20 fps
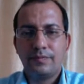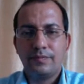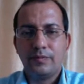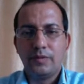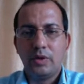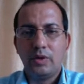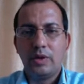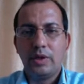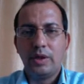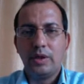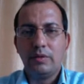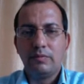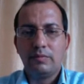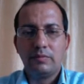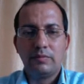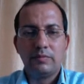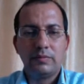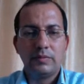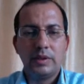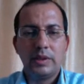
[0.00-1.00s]
Okay,
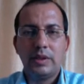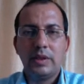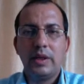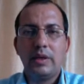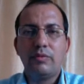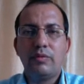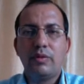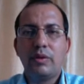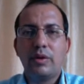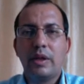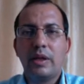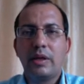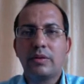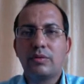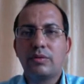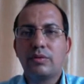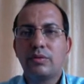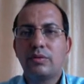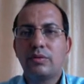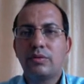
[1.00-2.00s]
then I would like
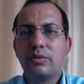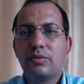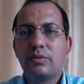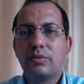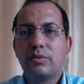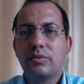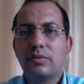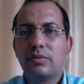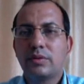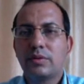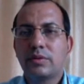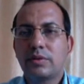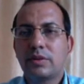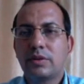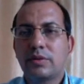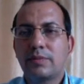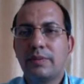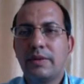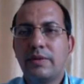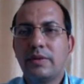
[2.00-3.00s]
to
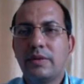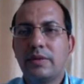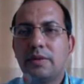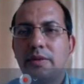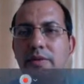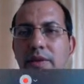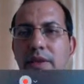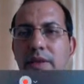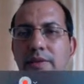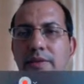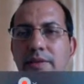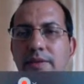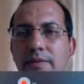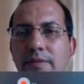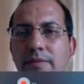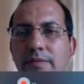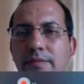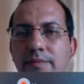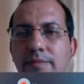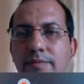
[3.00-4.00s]
suspend the
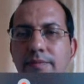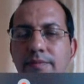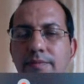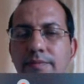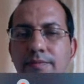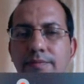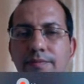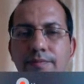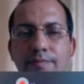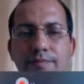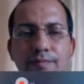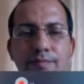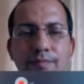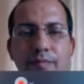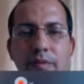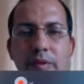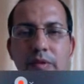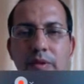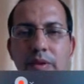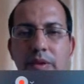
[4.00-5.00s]
session.
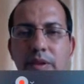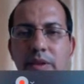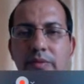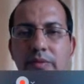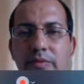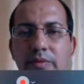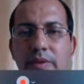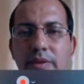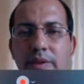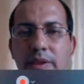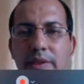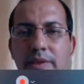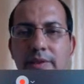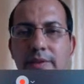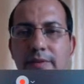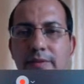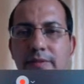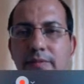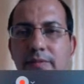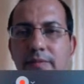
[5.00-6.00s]
Can leave the
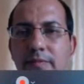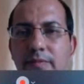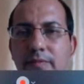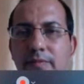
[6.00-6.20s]
session.